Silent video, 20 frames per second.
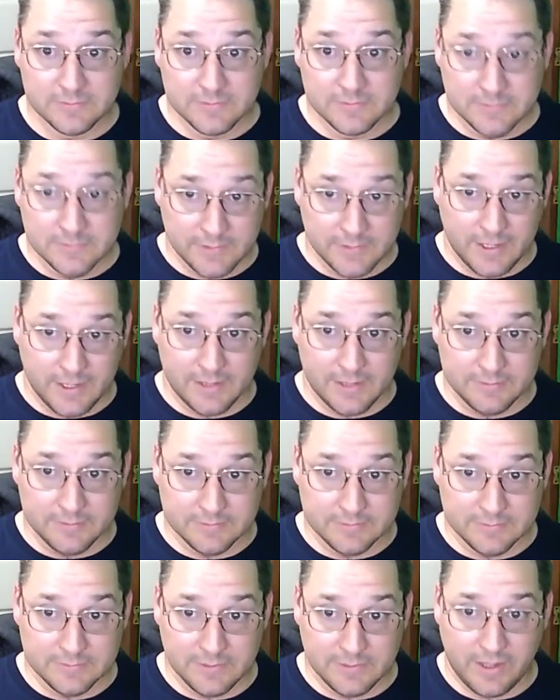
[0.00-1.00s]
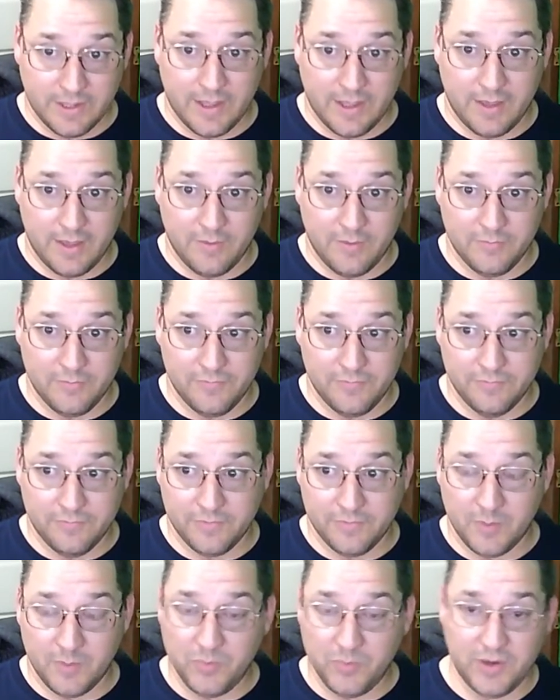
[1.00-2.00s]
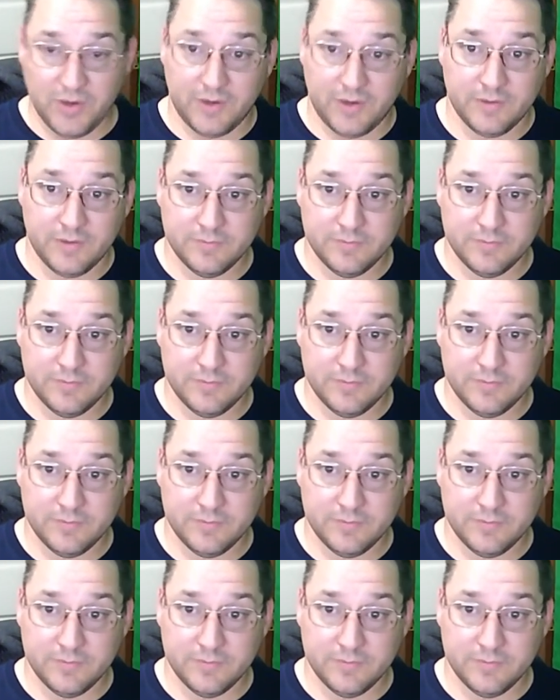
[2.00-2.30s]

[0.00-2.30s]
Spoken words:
Okay? I have a printer.